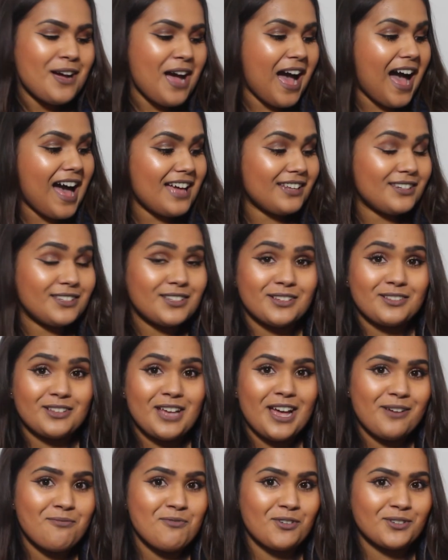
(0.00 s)
And
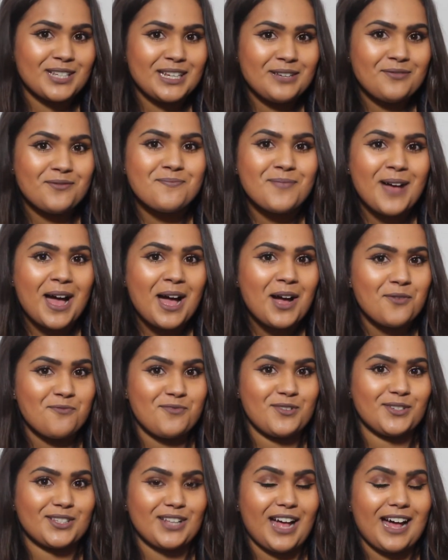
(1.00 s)
what's even better
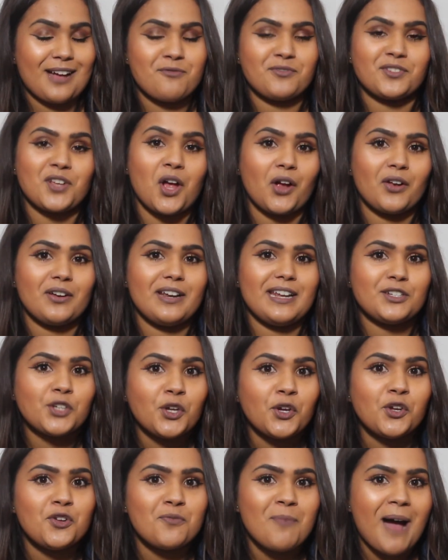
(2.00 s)
was that it was only
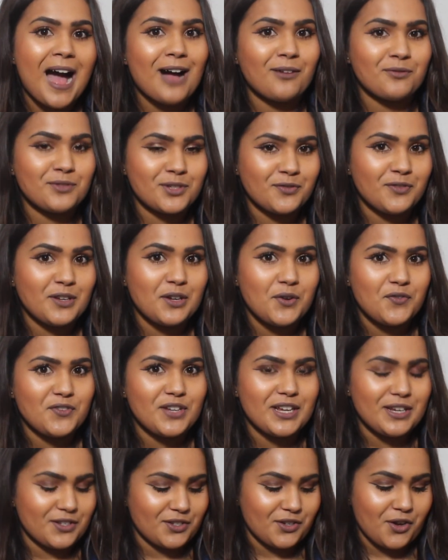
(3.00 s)

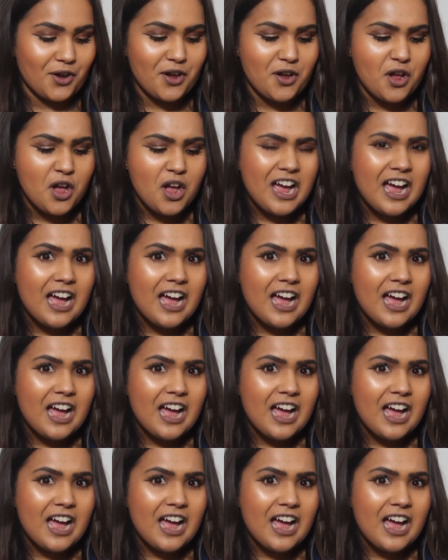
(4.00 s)
£2.50. So